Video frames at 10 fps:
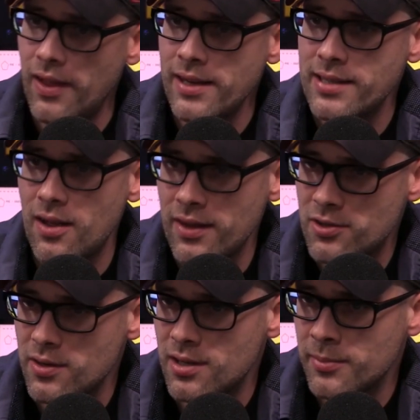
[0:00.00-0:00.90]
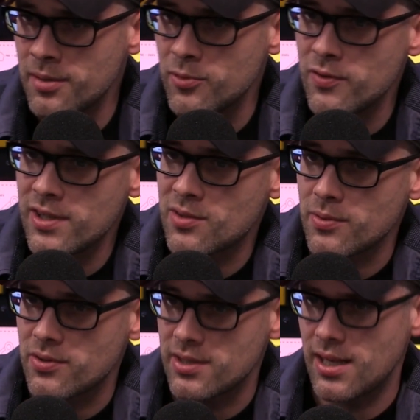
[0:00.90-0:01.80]
liked how they treated him in the movies
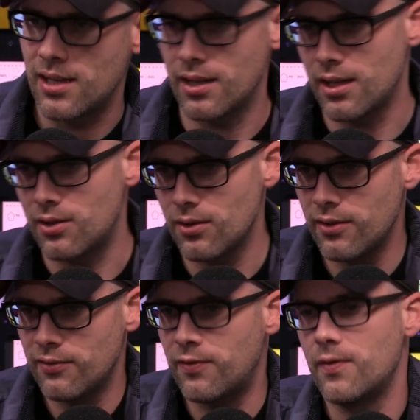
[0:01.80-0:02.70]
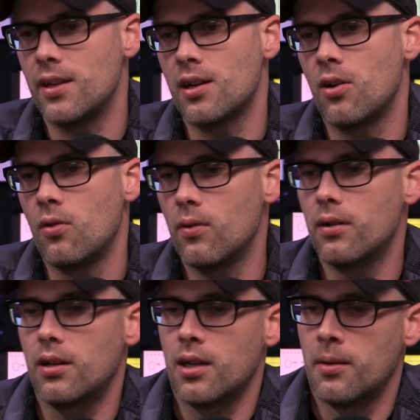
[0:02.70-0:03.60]
which is that they could have you know
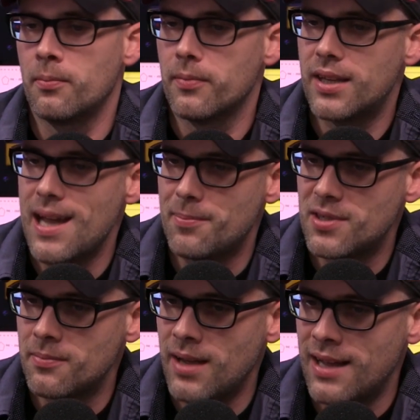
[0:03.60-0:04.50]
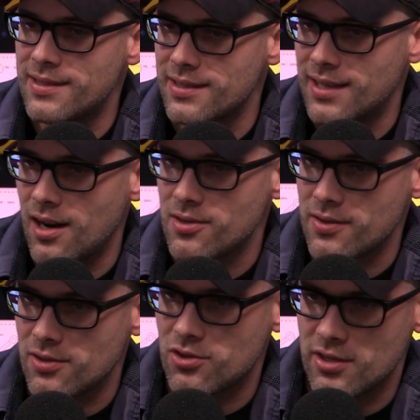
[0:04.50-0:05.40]
um, kept him as this character
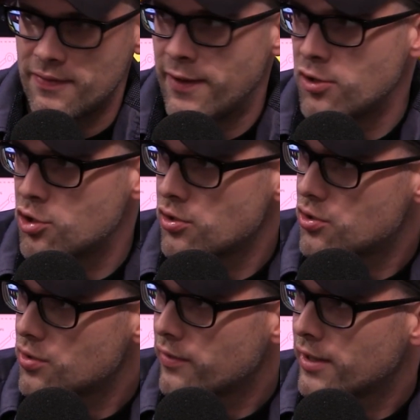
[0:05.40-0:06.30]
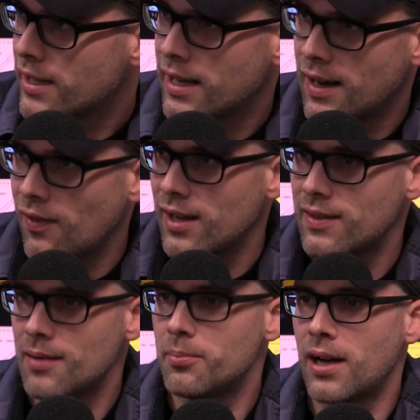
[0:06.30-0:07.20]
that's just vengeance driven. And mm-hmm. I
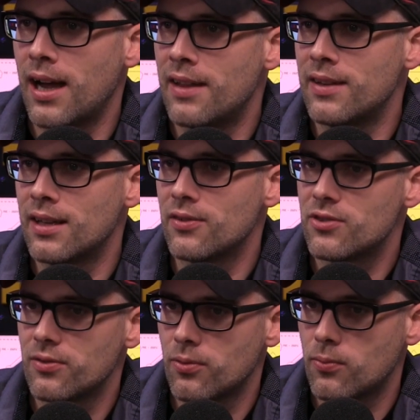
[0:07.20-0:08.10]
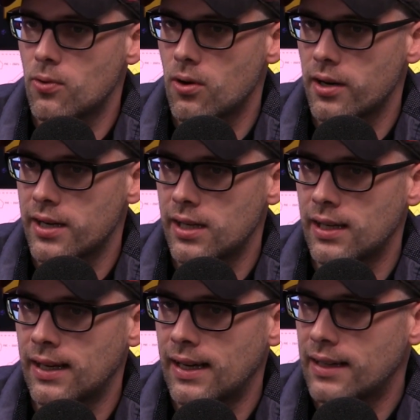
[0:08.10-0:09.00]
like that by the end of Civil War,
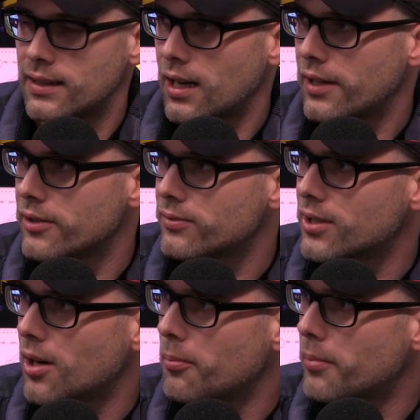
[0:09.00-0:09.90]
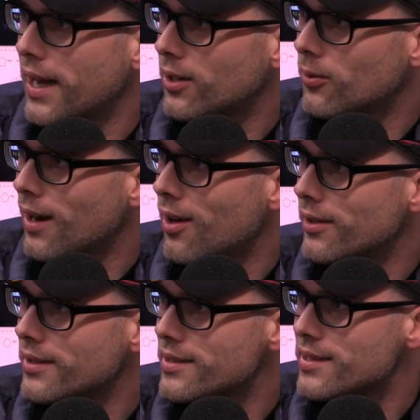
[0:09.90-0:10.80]
he had kind of come back
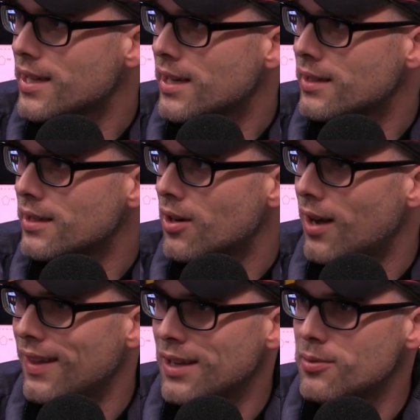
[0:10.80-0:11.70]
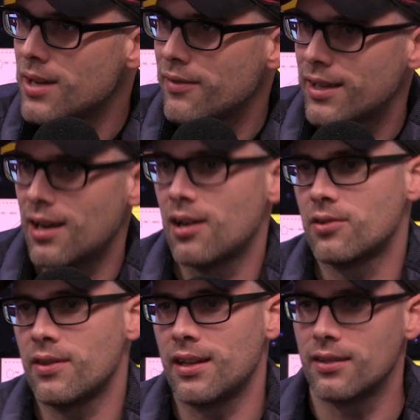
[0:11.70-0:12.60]
around and seen, you know, I like when you have a
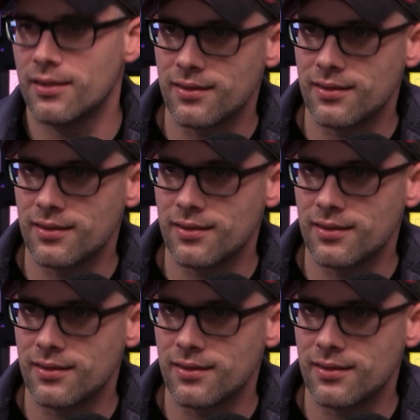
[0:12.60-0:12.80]
character that